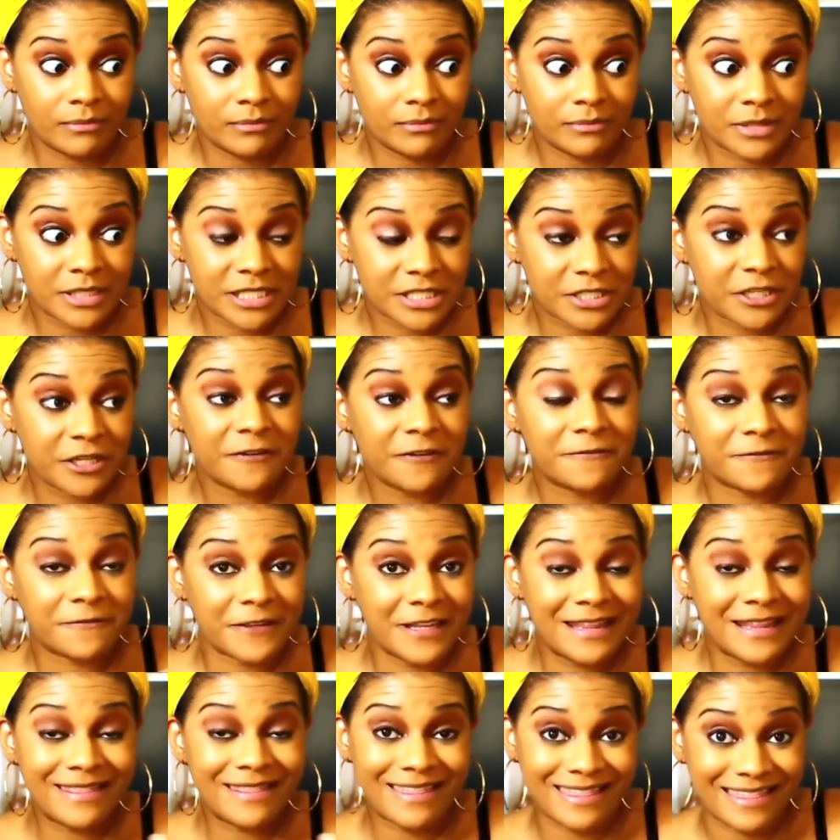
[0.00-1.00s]
stuff
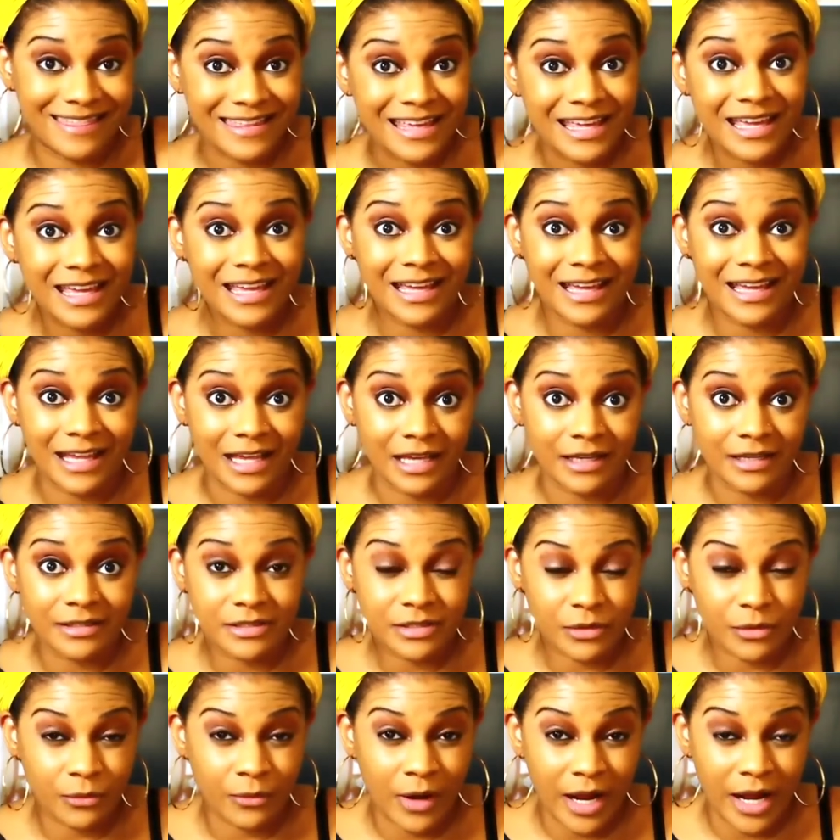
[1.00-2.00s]
and
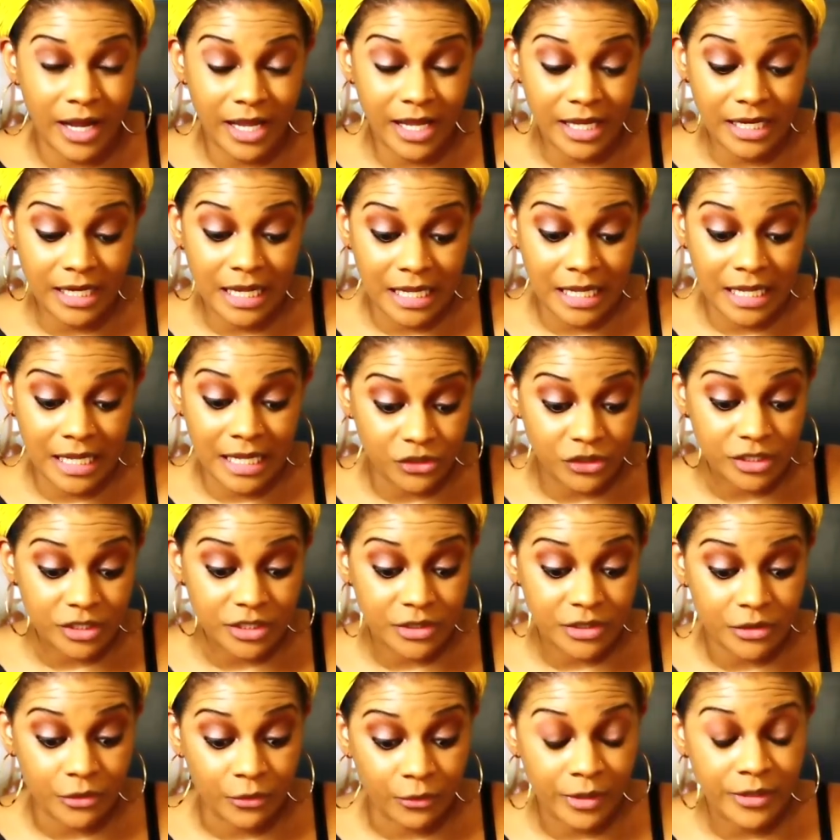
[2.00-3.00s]
things, right? It's just
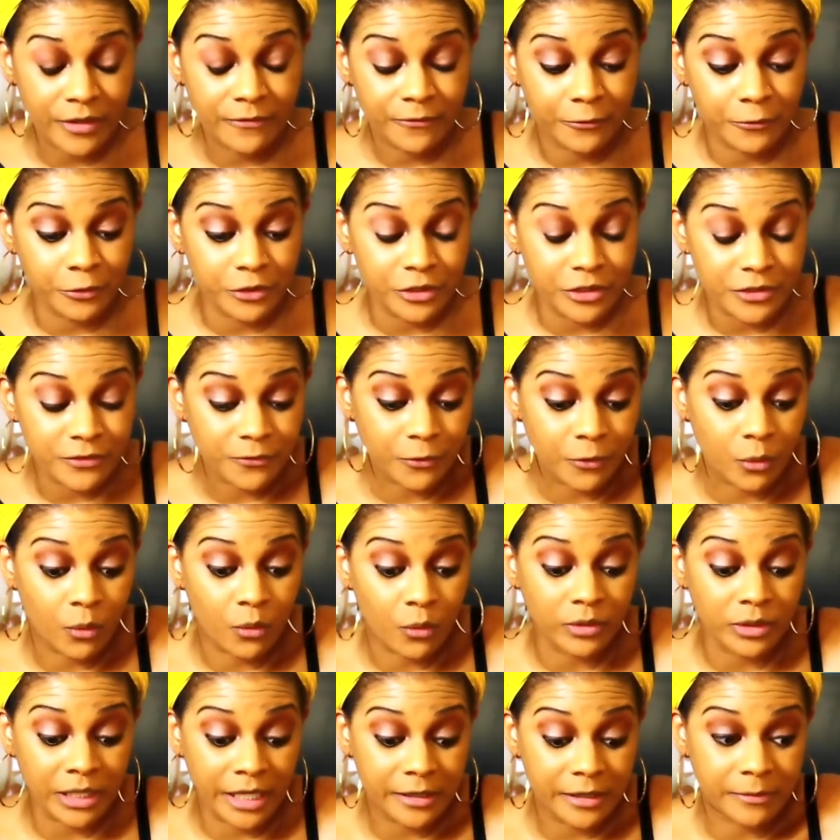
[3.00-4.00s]
the gratefulness for
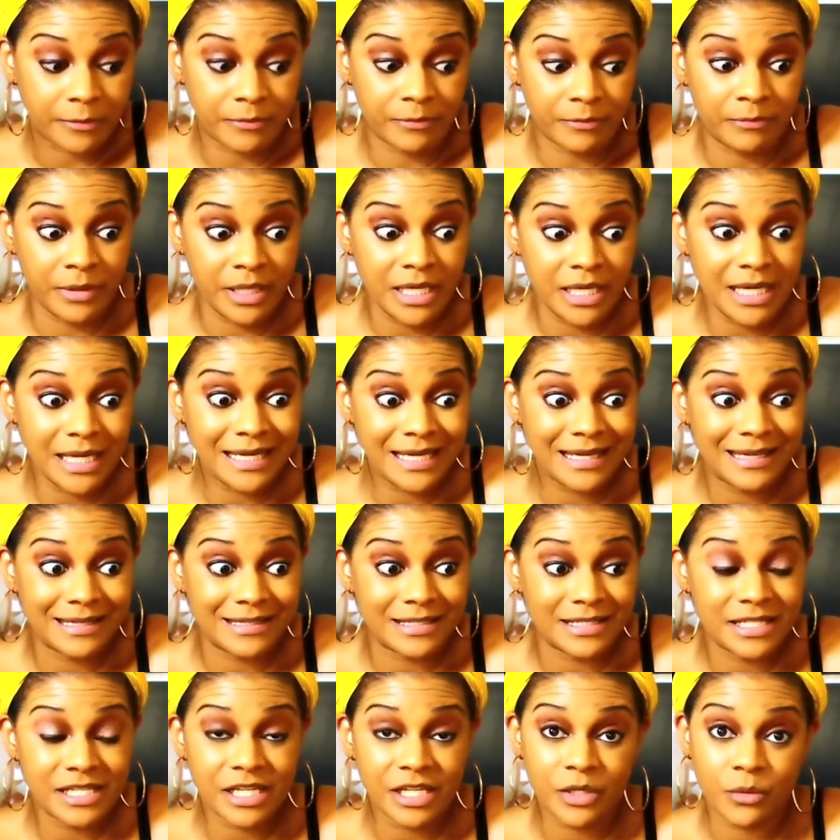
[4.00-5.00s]
like being
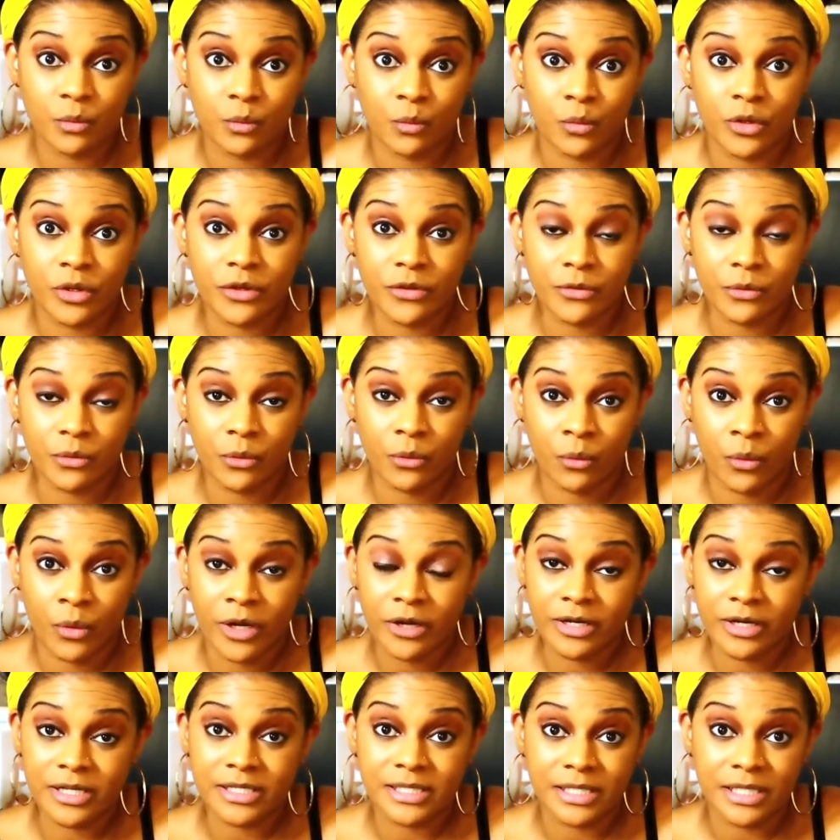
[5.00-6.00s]
content with
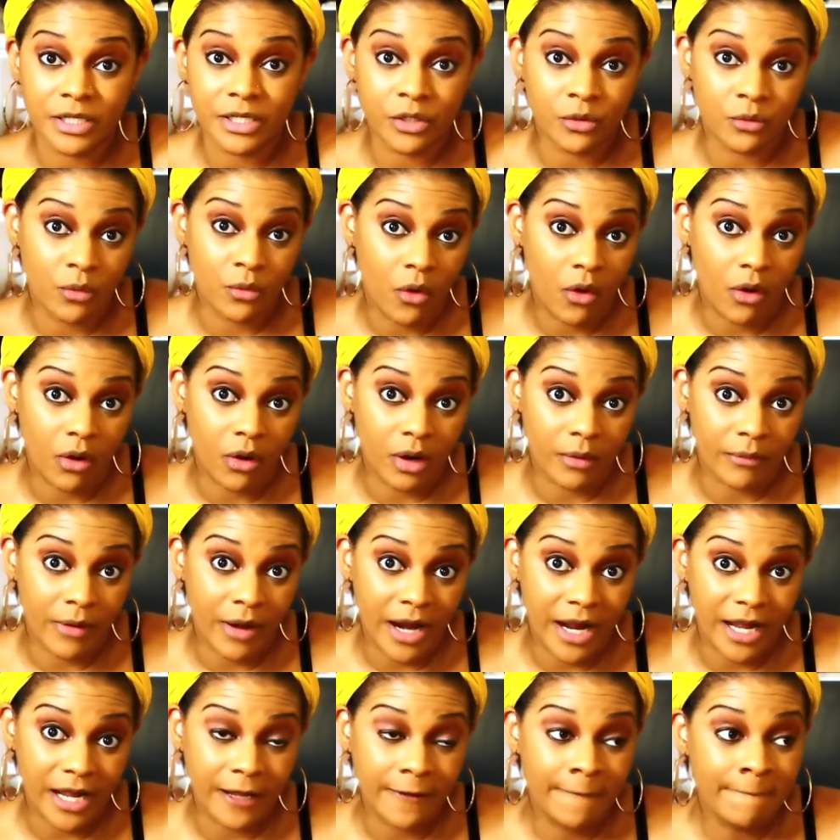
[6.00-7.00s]
where it is that you are,
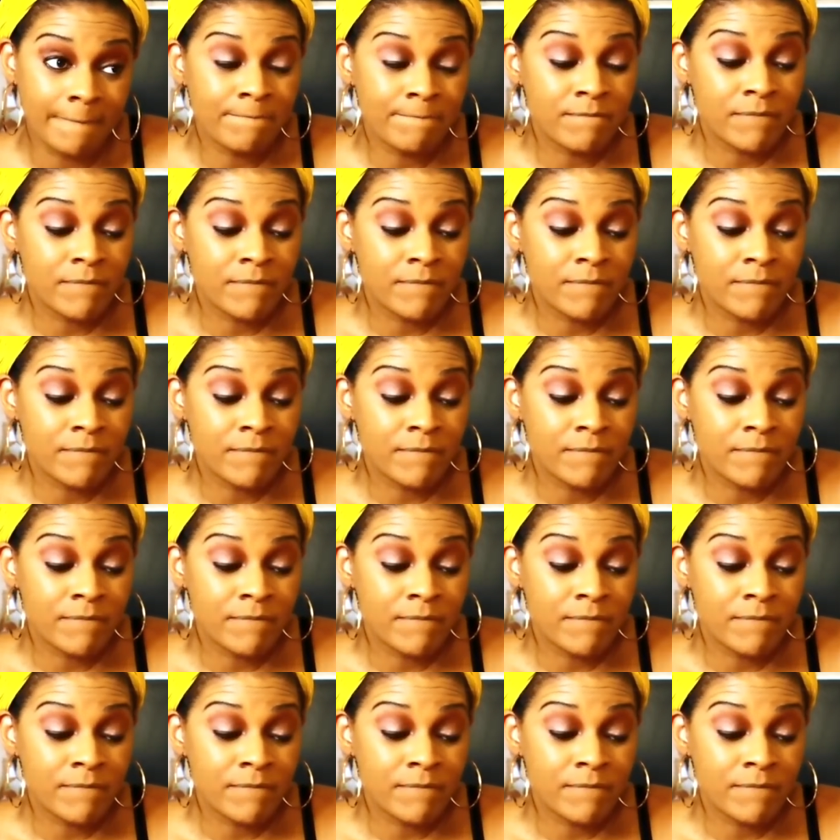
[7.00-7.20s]
right?